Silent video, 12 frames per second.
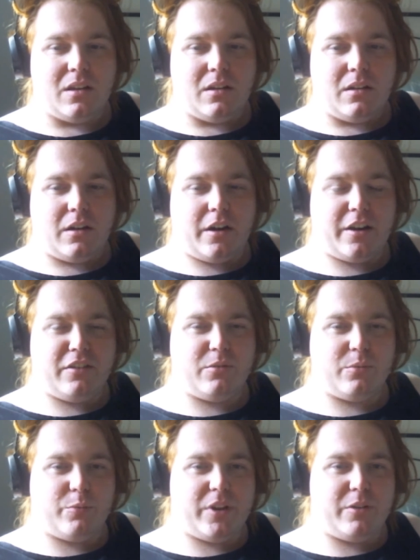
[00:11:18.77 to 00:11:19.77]
didn't
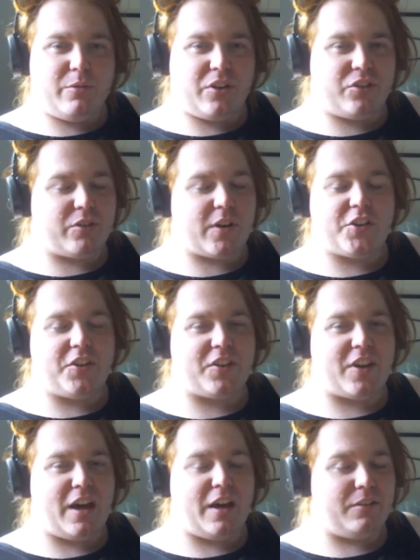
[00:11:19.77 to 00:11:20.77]
really want to stretch this
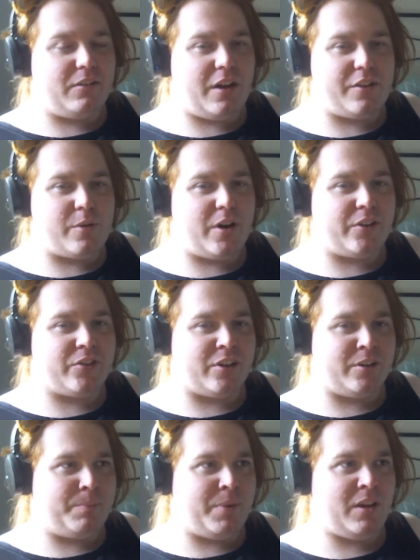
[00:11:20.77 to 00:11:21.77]
out, otherwise I'd
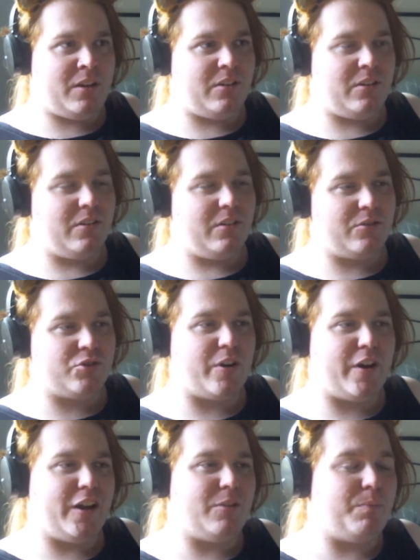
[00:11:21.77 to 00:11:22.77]
try
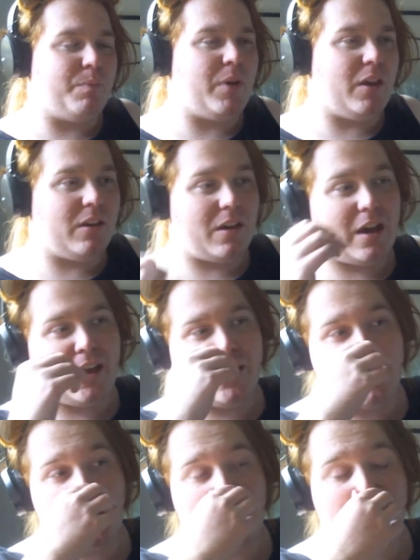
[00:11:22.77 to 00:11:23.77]
and pick a
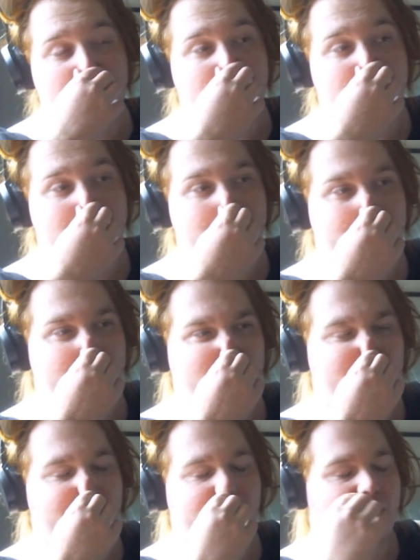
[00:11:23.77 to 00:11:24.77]

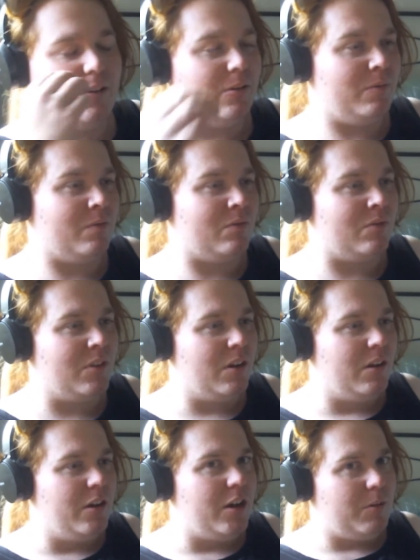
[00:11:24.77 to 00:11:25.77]
fucking
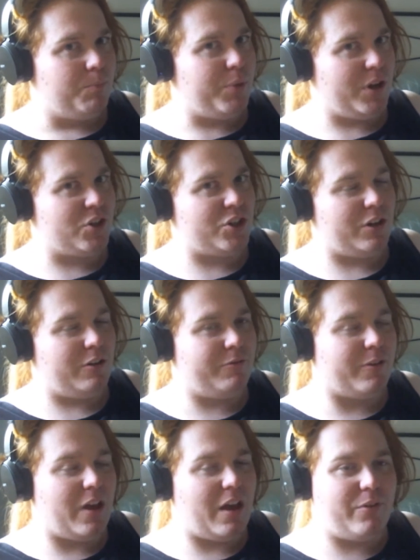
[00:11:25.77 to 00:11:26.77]
picture for
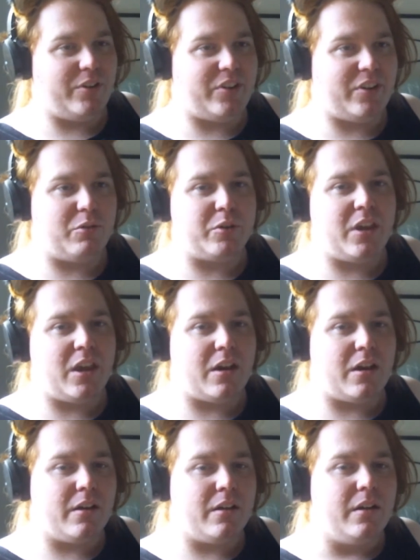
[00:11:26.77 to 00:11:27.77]
every single year,
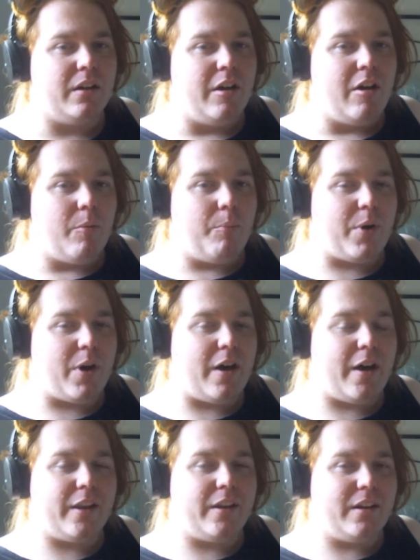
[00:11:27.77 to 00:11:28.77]

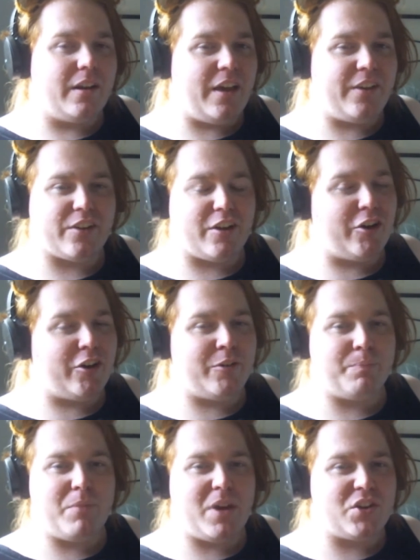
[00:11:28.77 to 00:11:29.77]
but as I
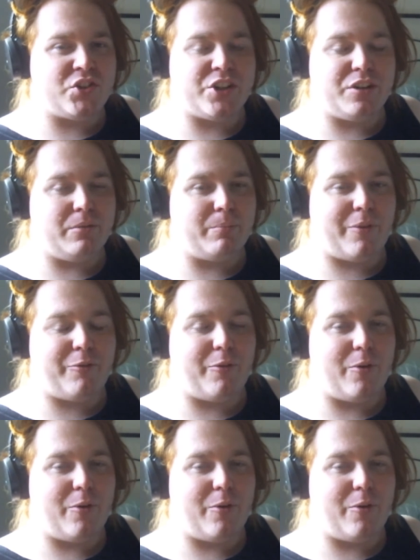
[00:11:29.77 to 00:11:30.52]
mentioned before,